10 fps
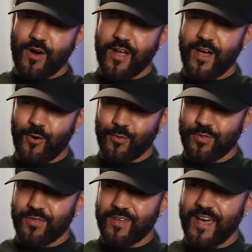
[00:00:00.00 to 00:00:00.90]
our
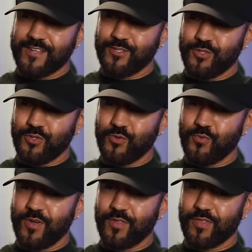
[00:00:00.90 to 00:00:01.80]
health has to do
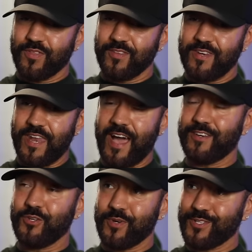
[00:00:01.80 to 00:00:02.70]
with
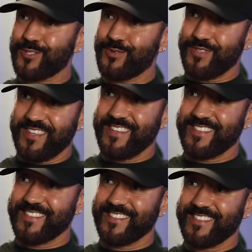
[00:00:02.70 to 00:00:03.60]
not doing certain
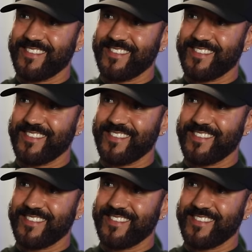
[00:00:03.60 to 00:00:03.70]
things.